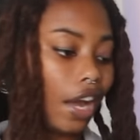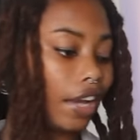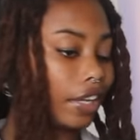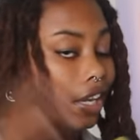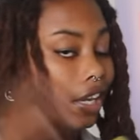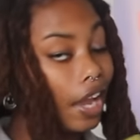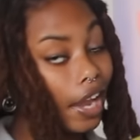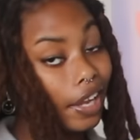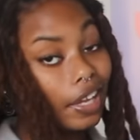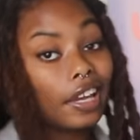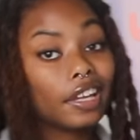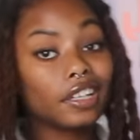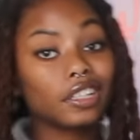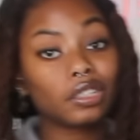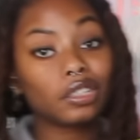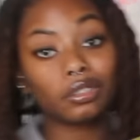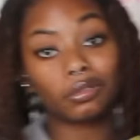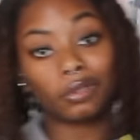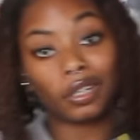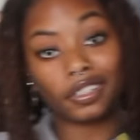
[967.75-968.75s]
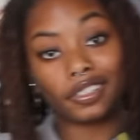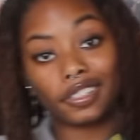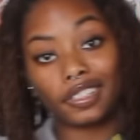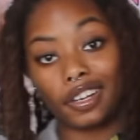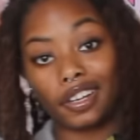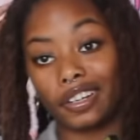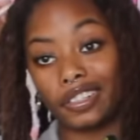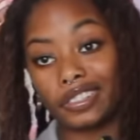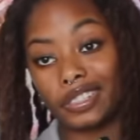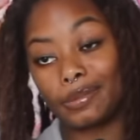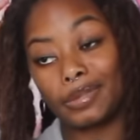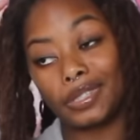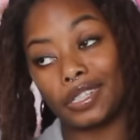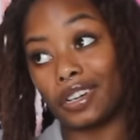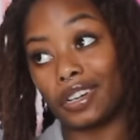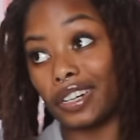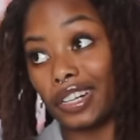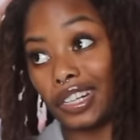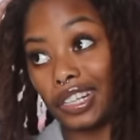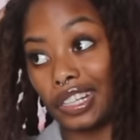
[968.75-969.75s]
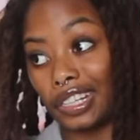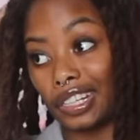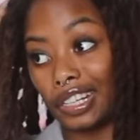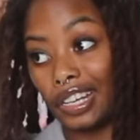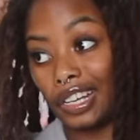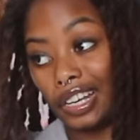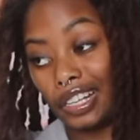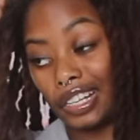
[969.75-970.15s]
I can't deal with water signs. I'm sorry.